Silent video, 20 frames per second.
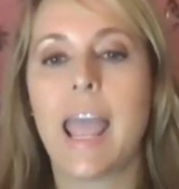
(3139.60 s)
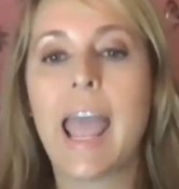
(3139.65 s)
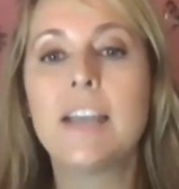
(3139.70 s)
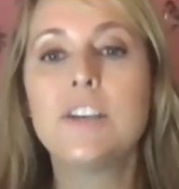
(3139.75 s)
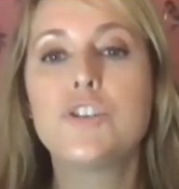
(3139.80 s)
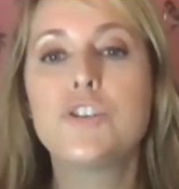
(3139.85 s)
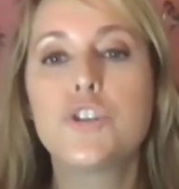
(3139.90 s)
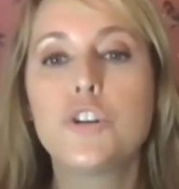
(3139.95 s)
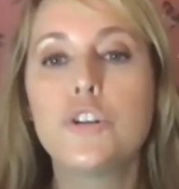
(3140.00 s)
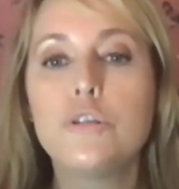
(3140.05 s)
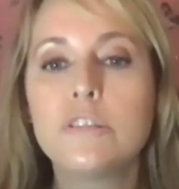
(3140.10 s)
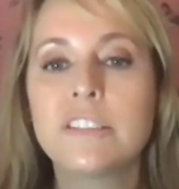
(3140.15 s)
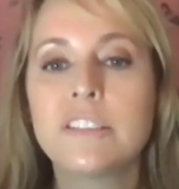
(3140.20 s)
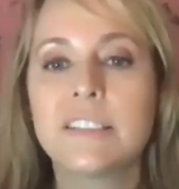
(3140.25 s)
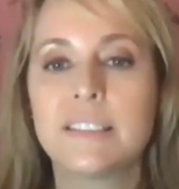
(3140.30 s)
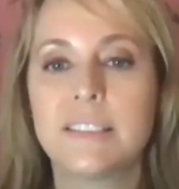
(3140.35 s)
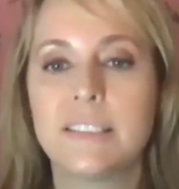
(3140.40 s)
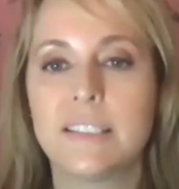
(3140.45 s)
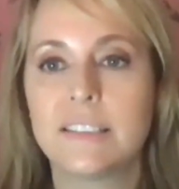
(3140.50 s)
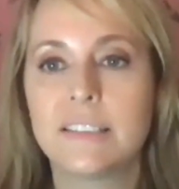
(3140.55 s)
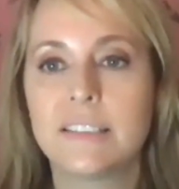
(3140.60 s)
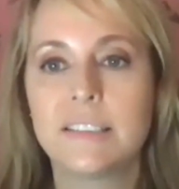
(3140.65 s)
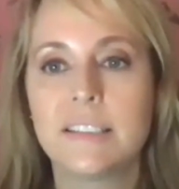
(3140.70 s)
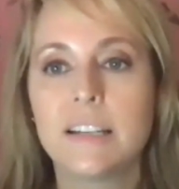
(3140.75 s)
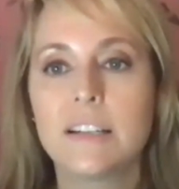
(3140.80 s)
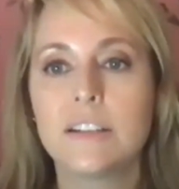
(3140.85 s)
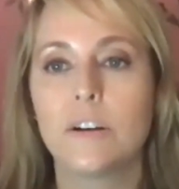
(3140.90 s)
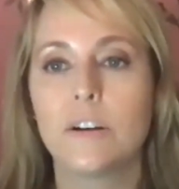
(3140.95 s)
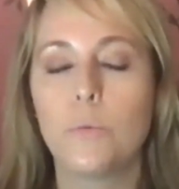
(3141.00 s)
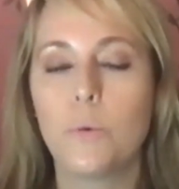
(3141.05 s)
chooses this
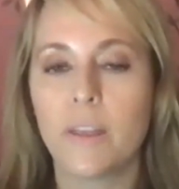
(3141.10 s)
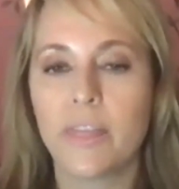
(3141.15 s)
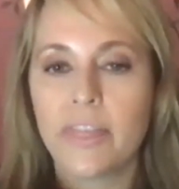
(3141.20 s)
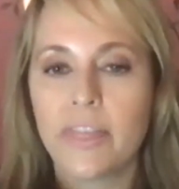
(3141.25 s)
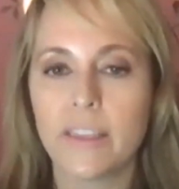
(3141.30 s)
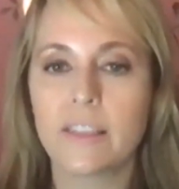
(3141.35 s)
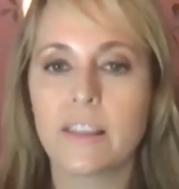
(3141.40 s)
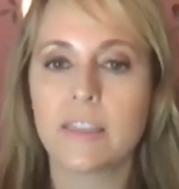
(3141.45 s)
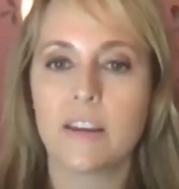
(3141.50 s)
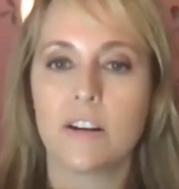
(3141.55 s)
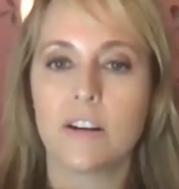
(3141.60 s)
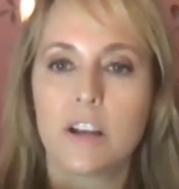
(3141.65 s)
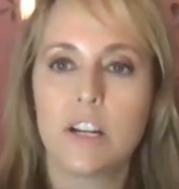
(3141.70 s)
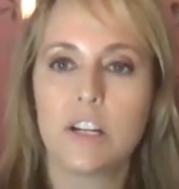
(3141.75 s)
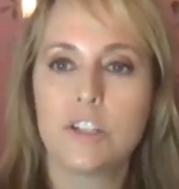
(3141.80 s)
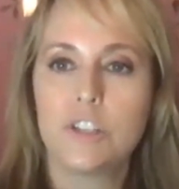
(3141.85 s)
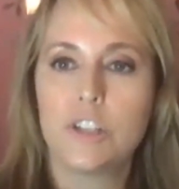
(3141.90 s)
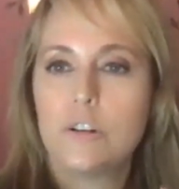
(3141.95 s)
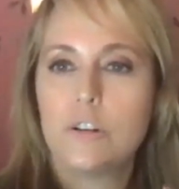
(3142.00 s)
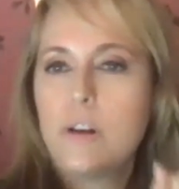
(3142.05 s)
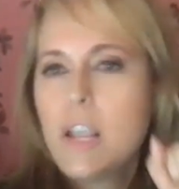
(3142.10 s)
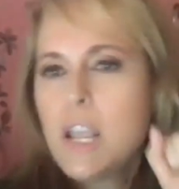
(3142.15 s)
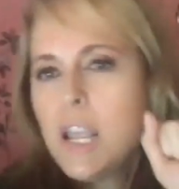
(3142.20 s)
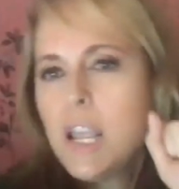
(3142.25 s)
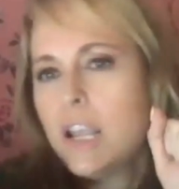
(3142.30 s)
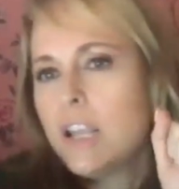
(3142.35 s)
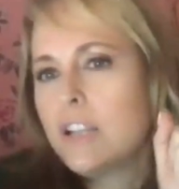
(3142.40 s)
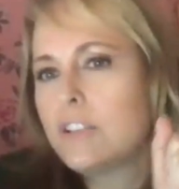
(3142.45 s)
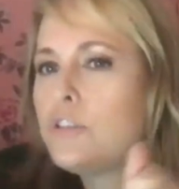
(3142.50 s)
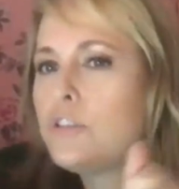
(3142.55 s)
signal, one thing that they're going to do
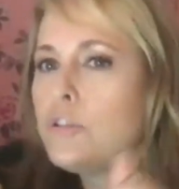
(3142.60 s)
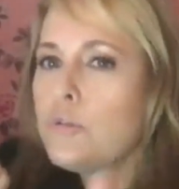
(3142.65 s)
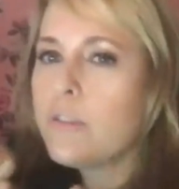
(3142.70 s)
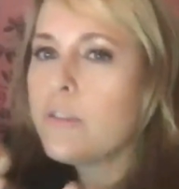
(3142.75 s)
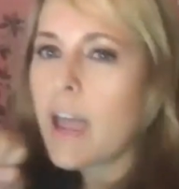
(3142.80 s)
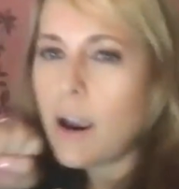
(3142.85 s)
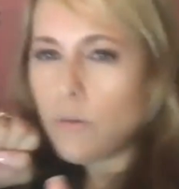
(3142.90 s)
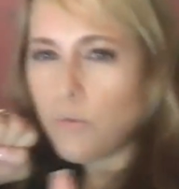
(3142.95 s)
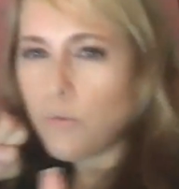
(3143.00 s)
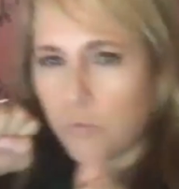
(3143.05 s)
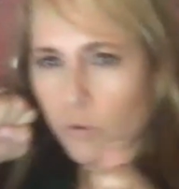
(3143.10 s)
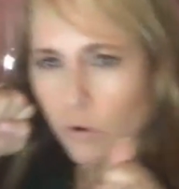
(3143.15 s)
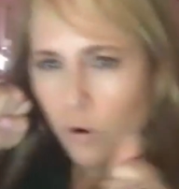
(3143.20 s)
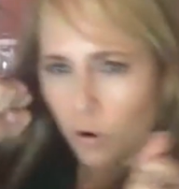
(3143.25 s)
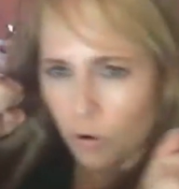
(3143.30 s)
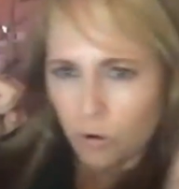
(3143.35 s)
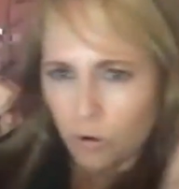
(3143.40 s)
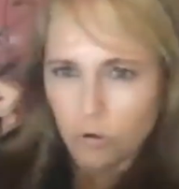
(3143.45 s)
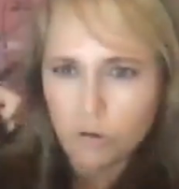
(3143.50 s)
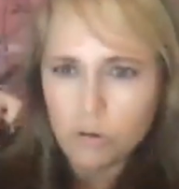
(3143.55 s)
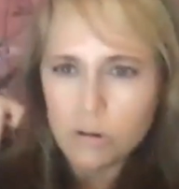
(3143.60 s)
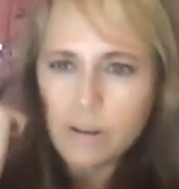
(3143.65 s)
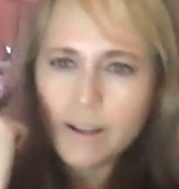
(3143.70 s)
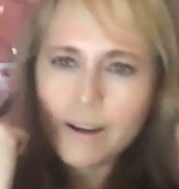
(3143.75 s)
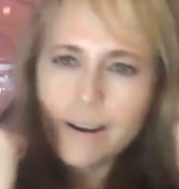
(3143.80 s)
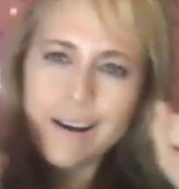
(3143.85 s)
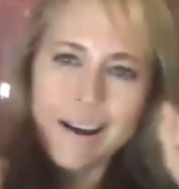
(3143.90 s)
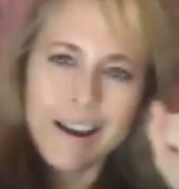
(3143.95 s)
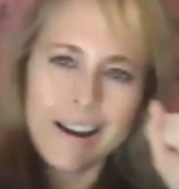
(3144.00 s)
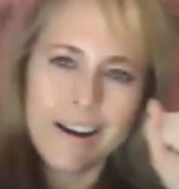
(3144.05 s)
is do that roll
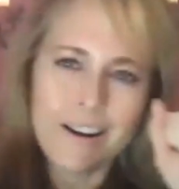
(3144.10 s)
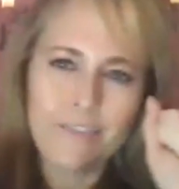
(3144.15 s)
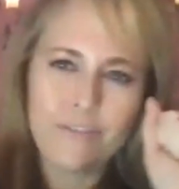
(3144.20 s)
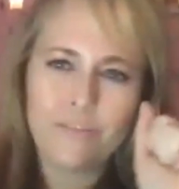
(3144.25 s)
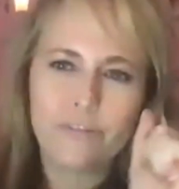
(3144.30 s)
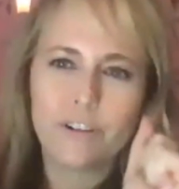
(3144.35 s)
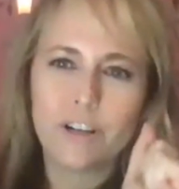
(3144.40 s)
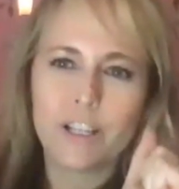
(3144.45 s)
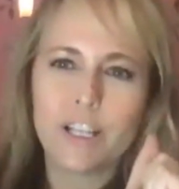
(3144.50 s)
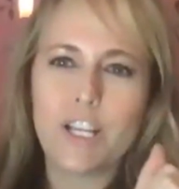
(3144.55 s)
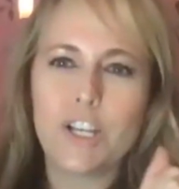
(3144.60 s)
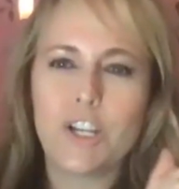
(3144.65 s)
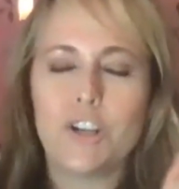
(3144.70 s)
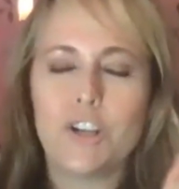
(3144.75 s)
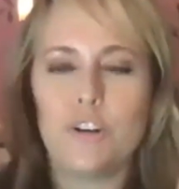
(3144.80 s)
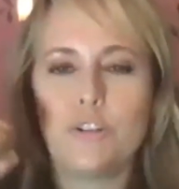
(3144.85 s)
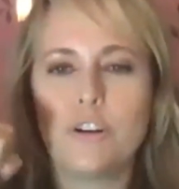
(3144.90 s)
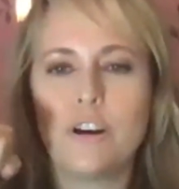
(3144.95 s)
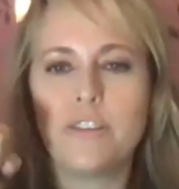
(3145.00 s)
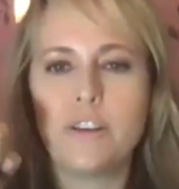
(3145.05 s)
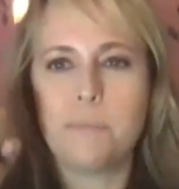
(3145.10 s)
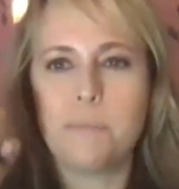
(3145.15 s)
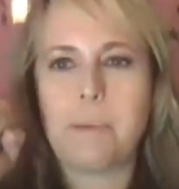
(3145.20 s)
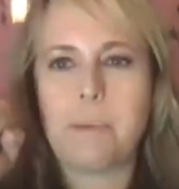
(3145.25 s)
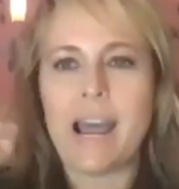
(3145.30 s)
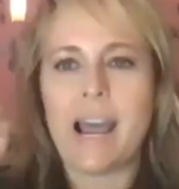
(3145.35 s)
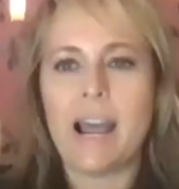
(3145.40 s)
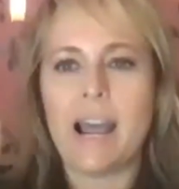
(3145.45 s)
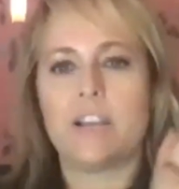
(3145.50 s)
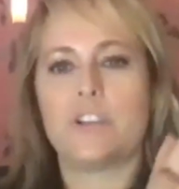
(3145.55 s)
and kind of really cute on their
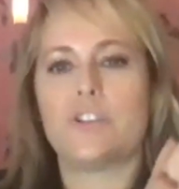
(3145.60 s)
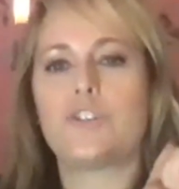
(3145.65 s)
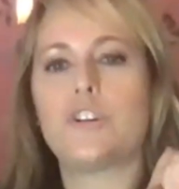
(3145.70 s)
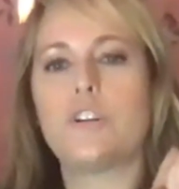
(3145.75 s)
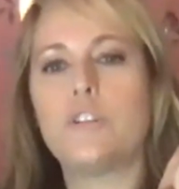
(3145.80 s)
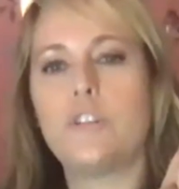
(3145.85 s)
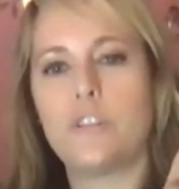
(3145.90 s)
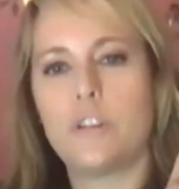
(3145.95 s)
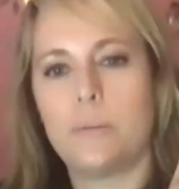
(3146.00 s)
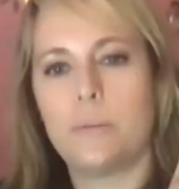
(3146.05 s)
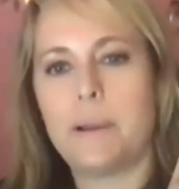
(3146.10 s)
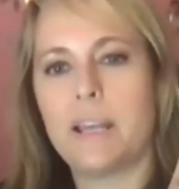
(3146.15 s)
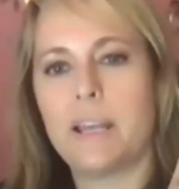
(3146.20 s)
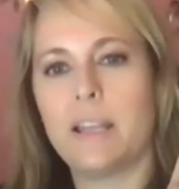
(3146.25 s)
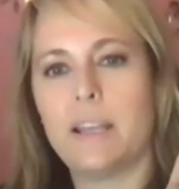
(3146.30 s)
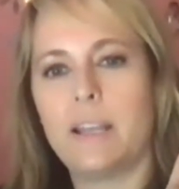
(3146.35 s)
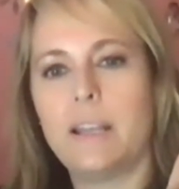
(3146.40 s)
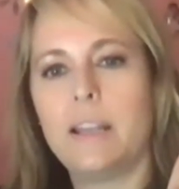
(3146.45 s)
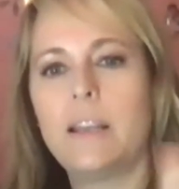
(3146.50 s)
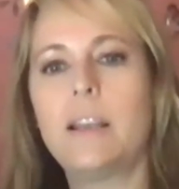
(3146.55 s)
back and show you their belly.